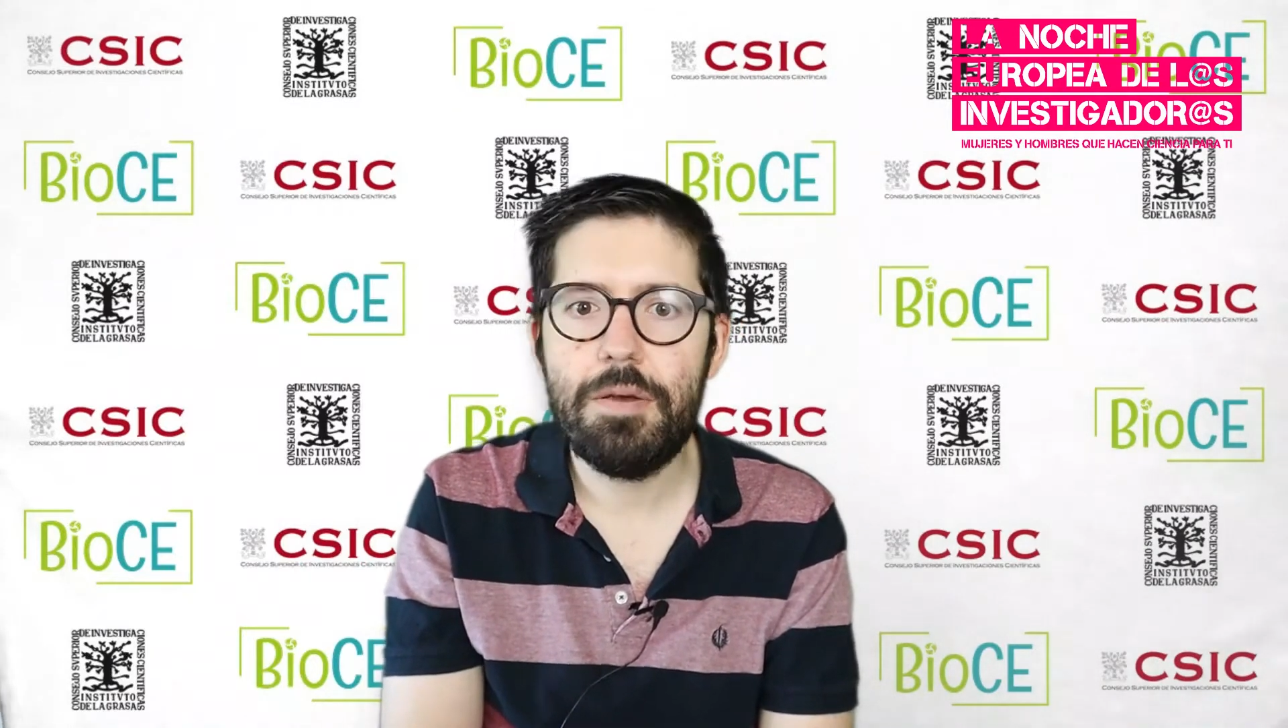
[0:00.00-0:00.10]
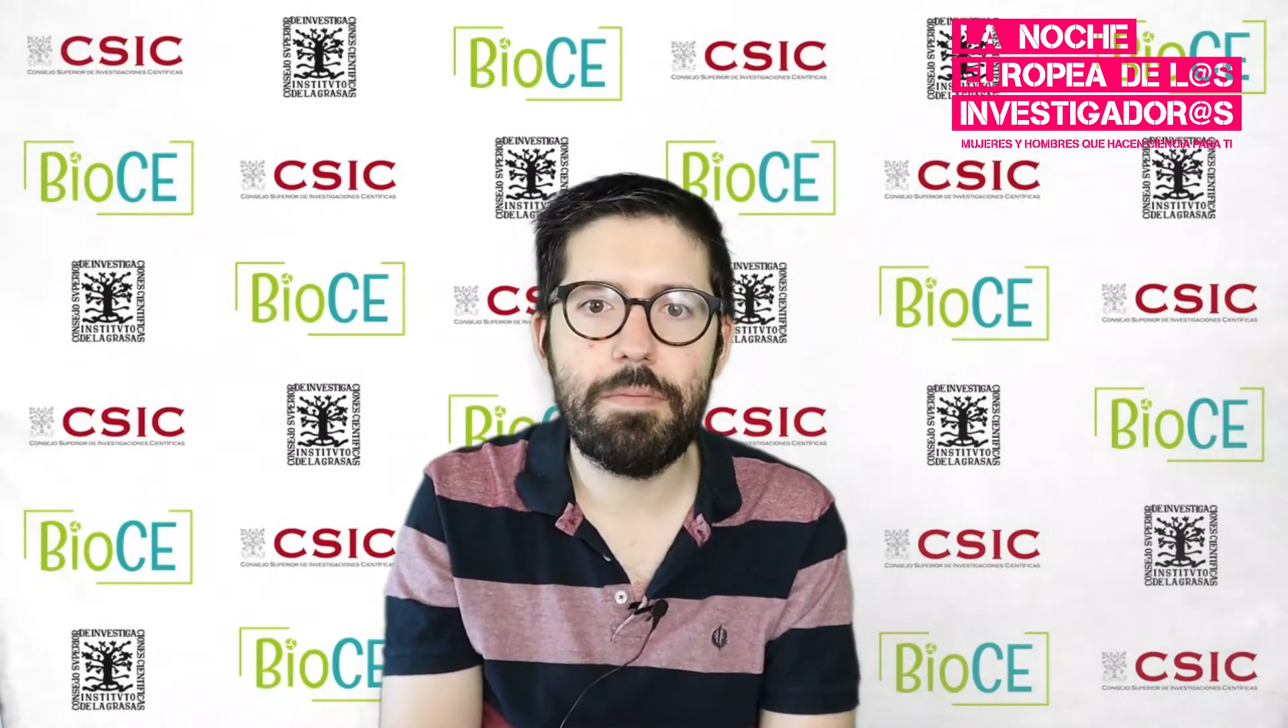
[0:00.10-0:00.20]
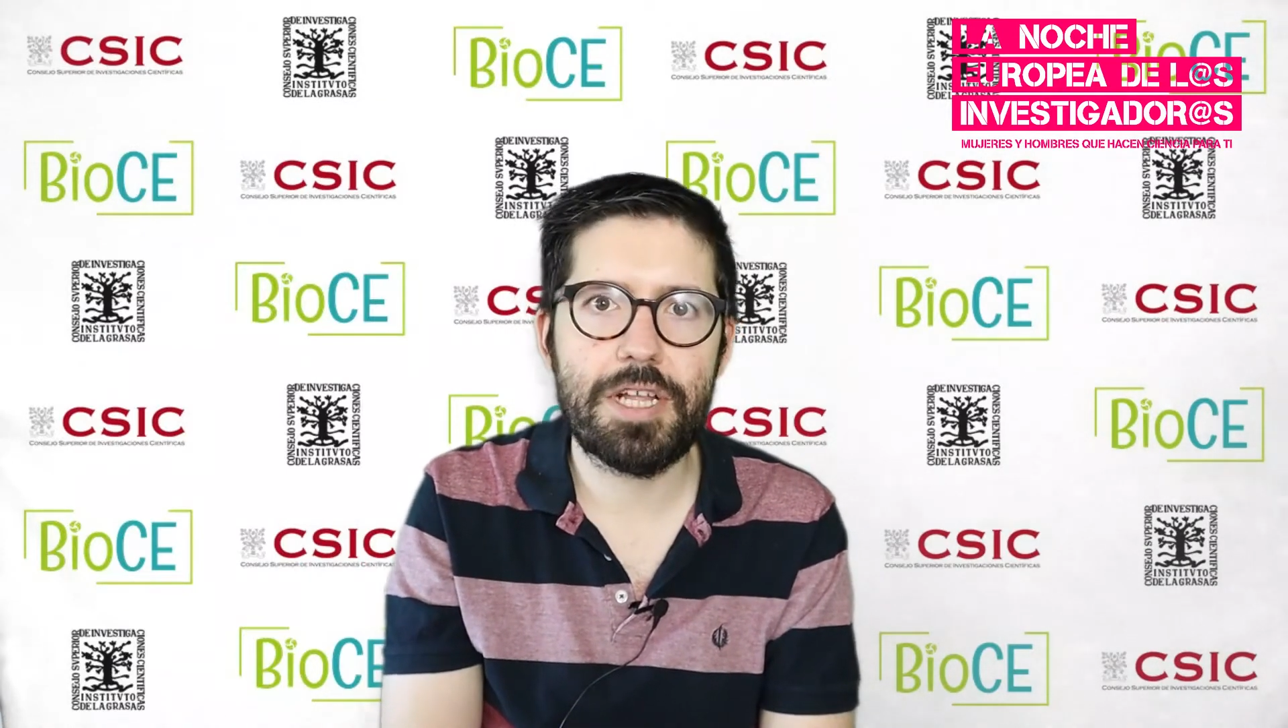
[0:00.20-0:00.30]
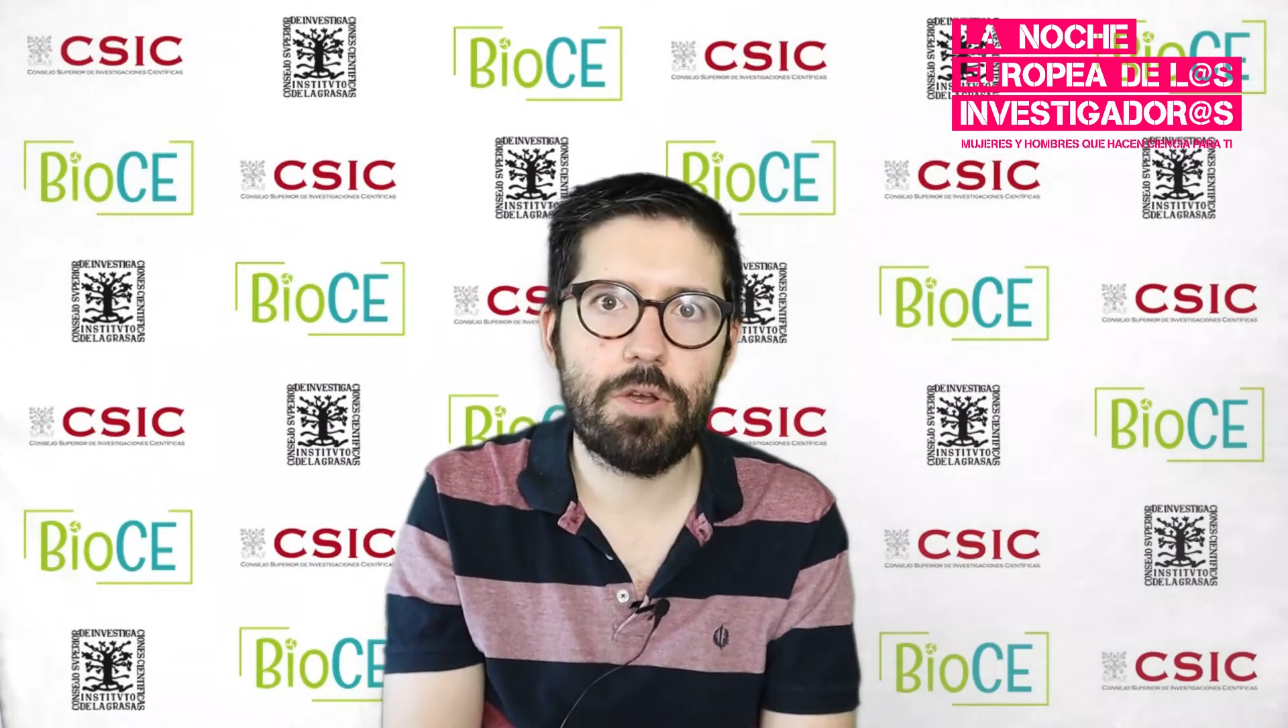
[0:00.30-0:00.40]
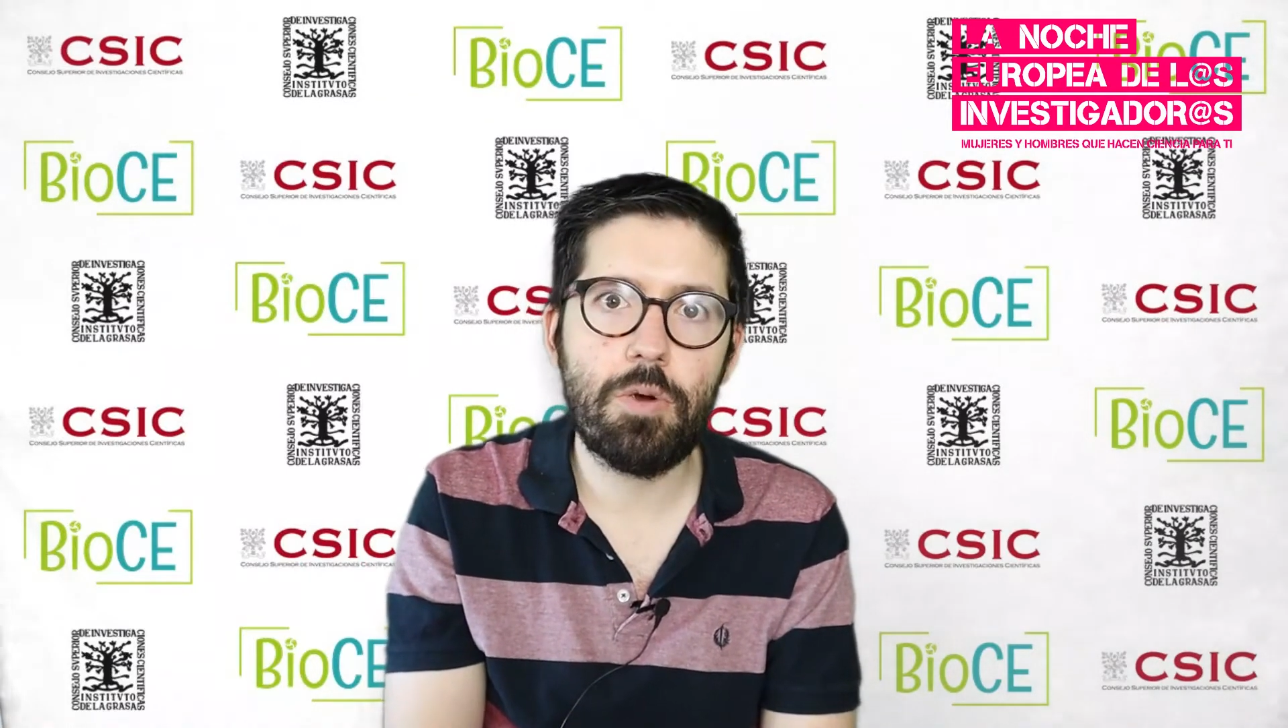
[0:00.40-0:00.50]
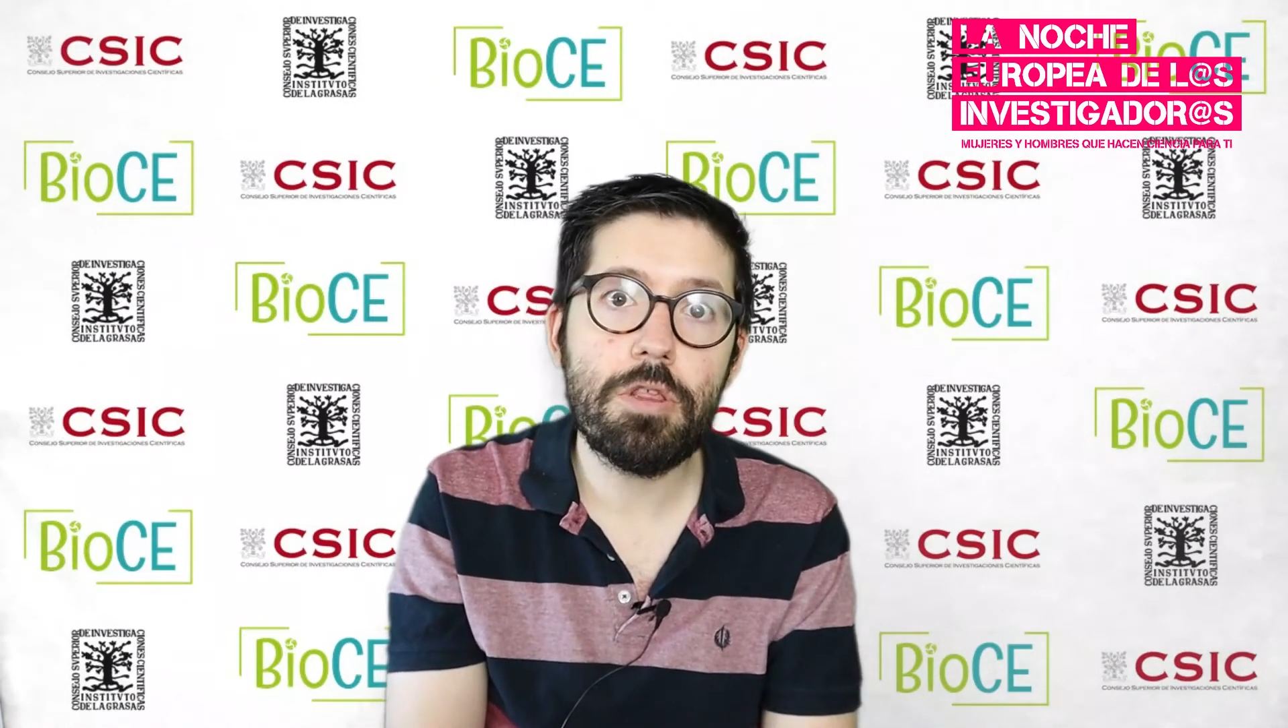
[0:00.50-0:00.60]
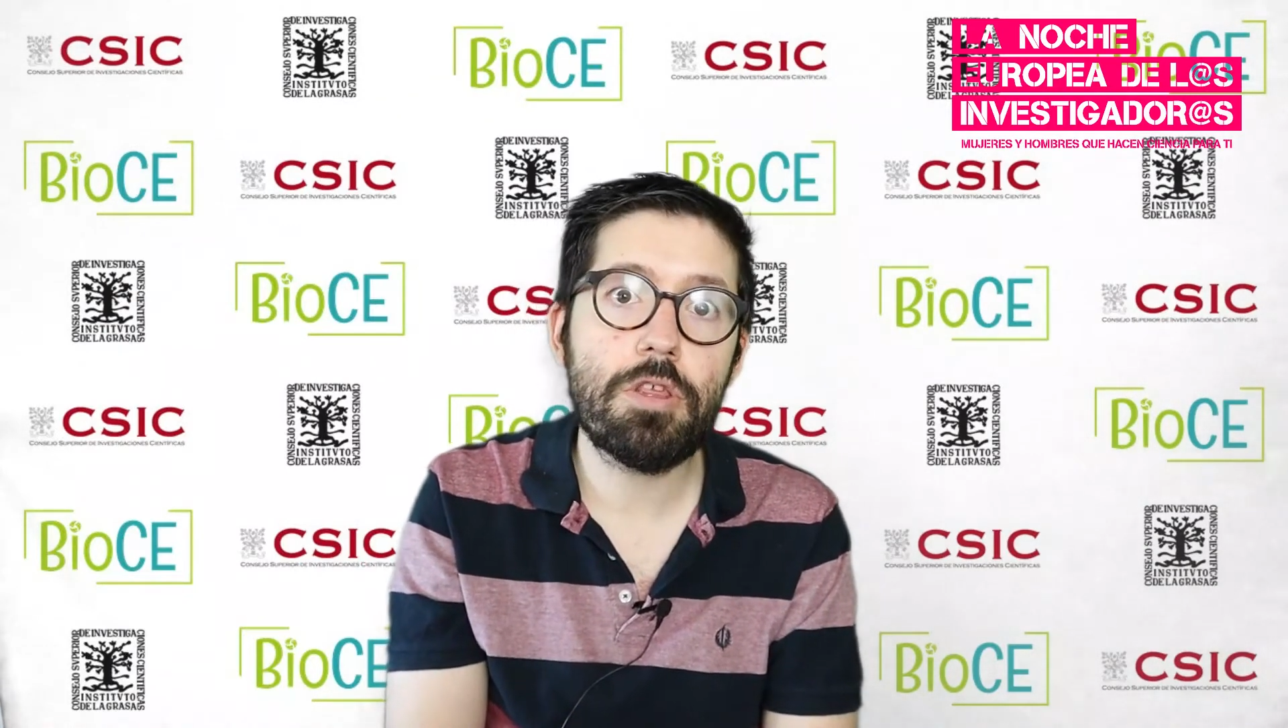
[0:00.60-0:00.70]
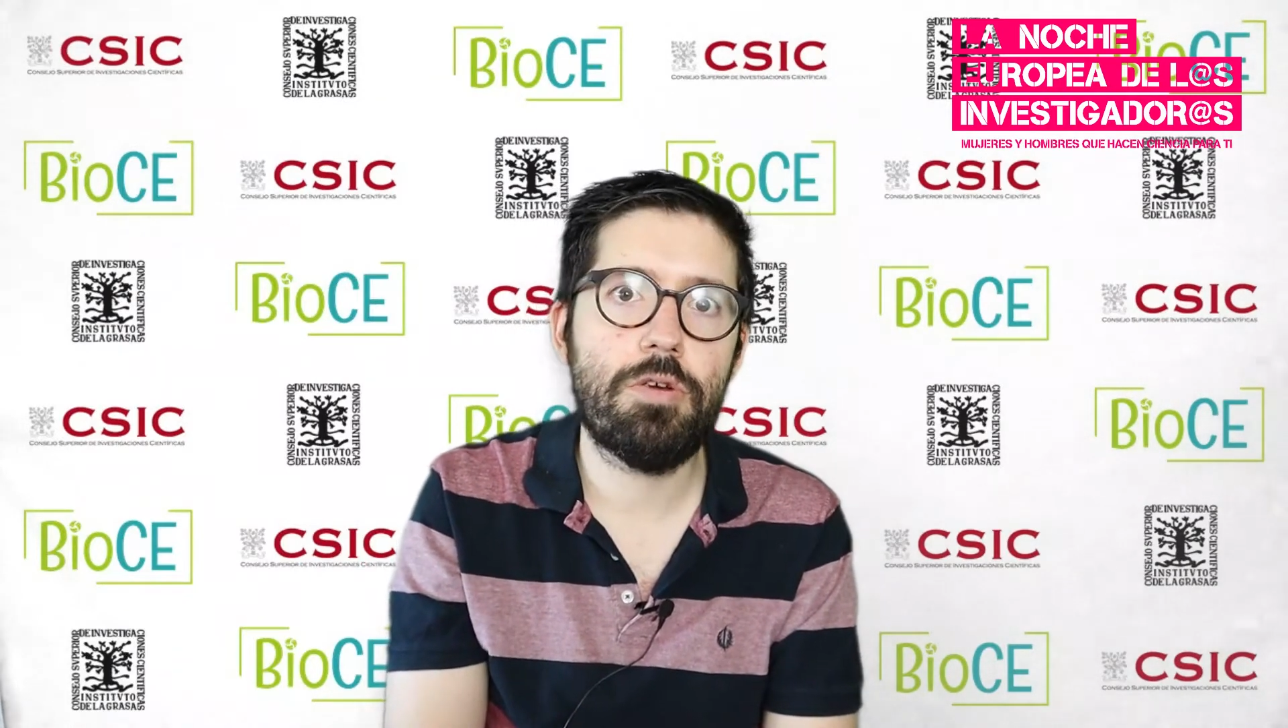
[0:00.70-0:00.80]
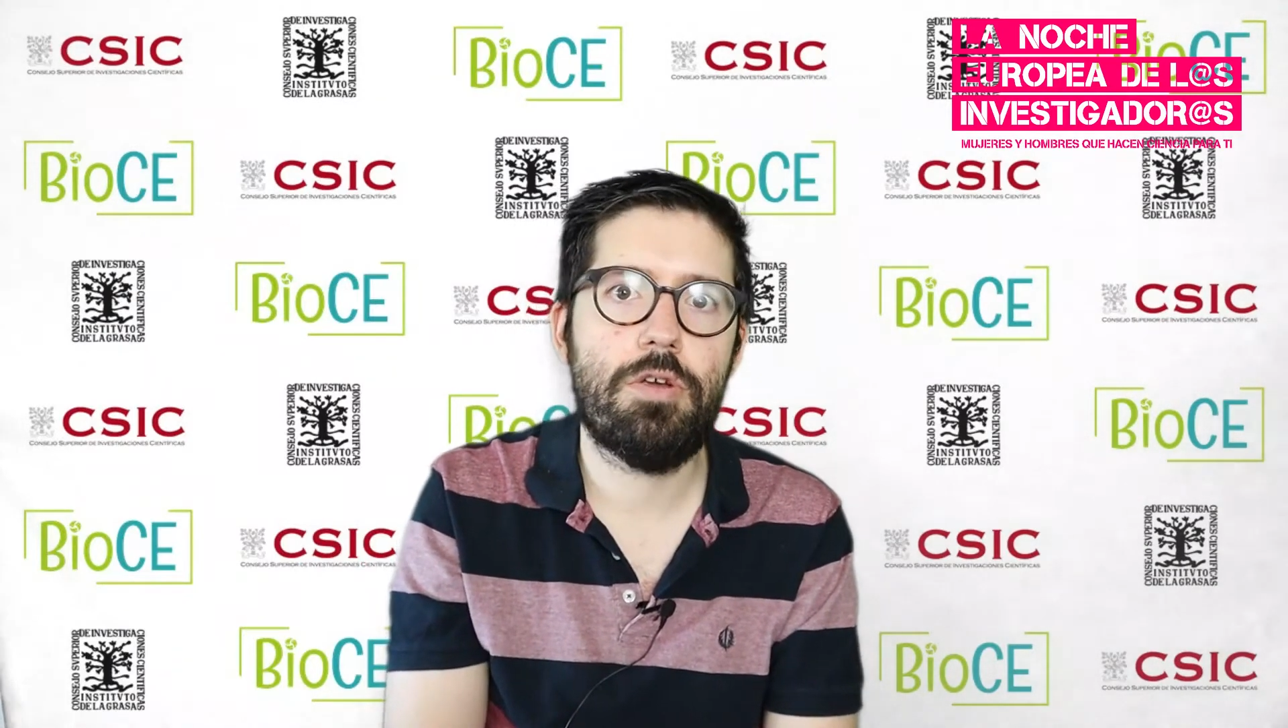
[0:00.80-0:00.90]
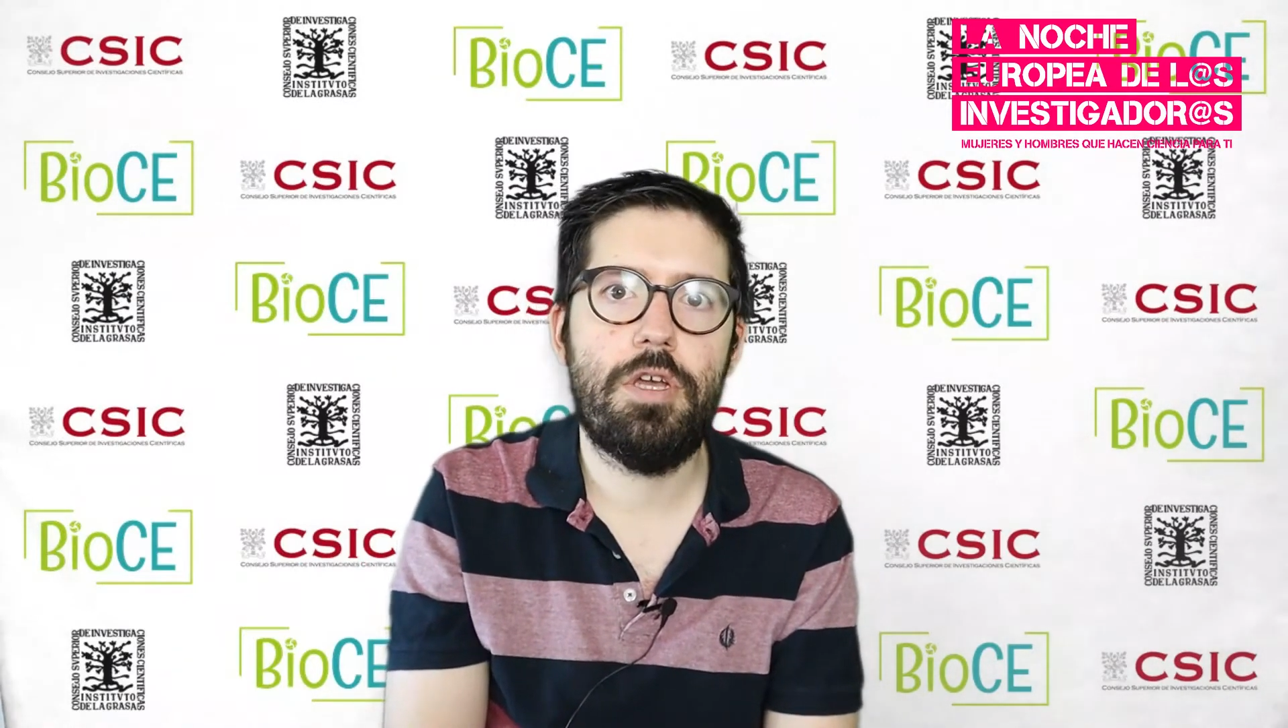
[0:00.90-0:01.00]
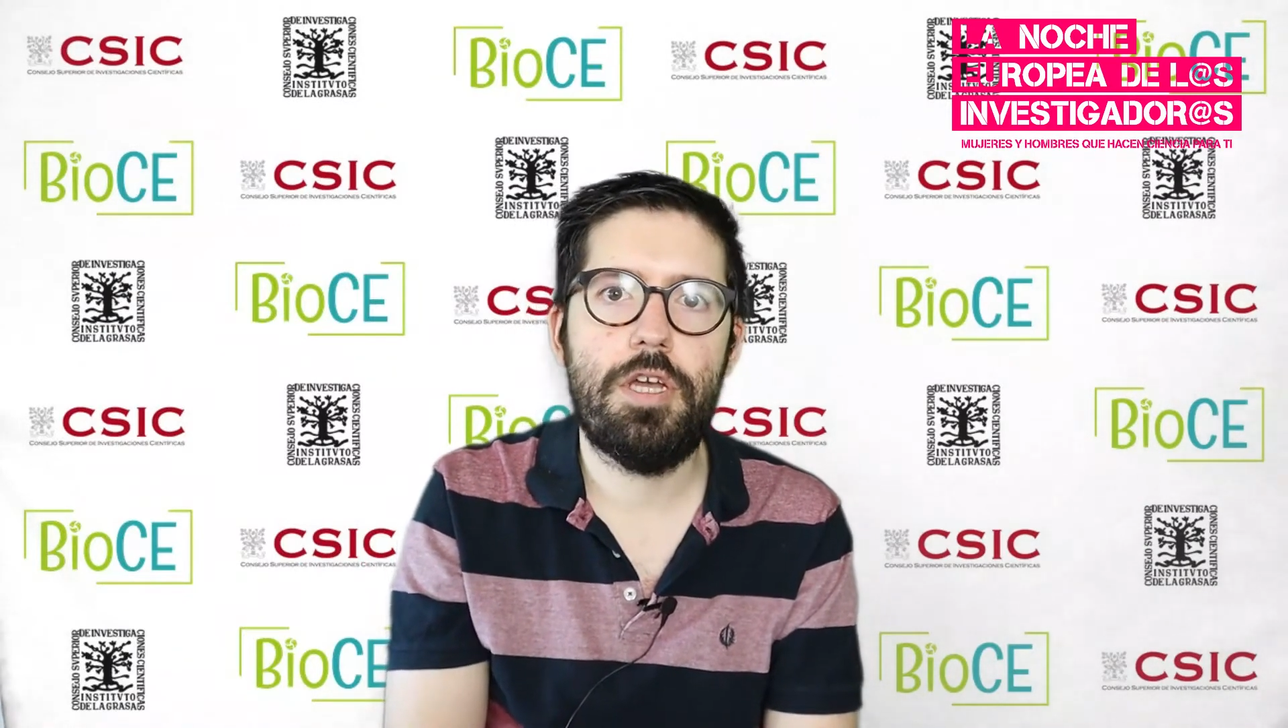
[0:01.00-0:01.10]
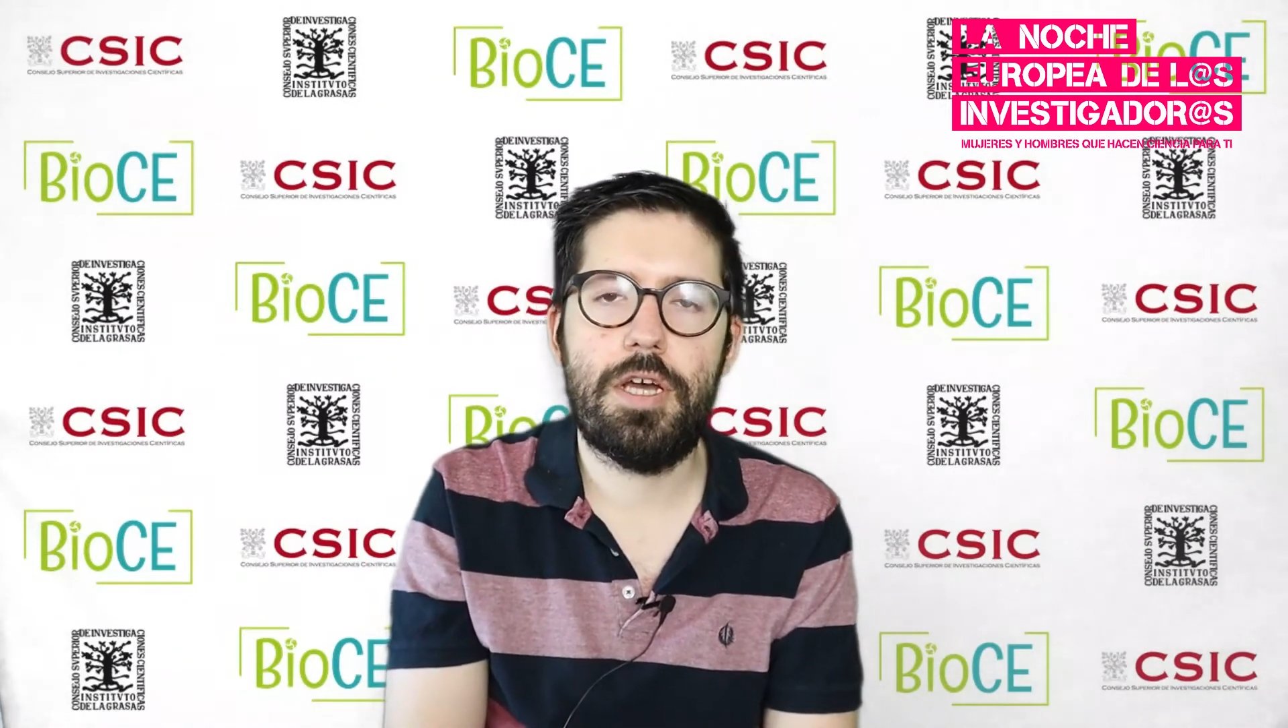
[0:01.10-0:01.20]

but also